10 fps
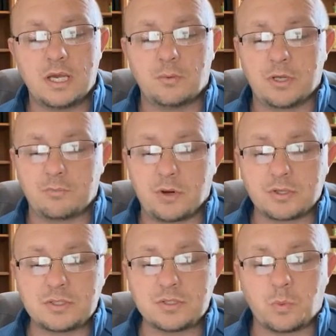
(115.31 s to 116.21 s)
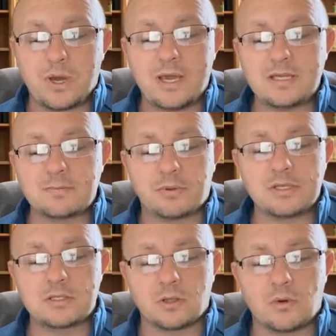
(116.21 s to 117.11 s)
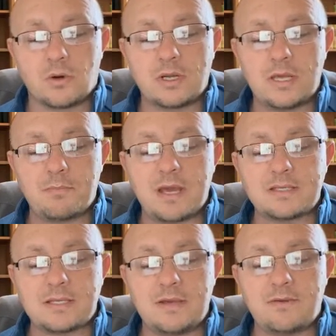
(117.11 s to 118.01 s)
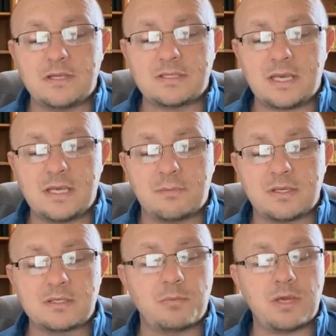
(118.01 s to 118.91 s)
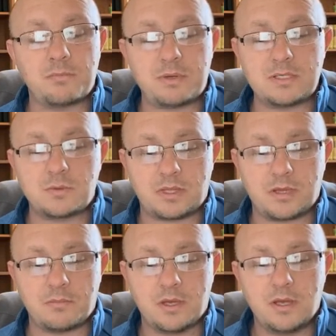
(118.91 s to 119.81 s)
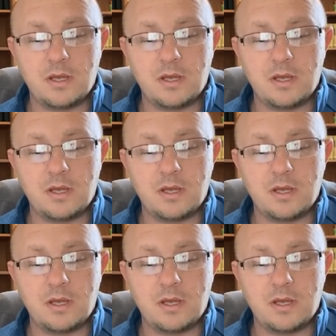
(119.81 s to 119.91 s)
When a person's ways please the Lord, he makes even his enemies to be at peace with him.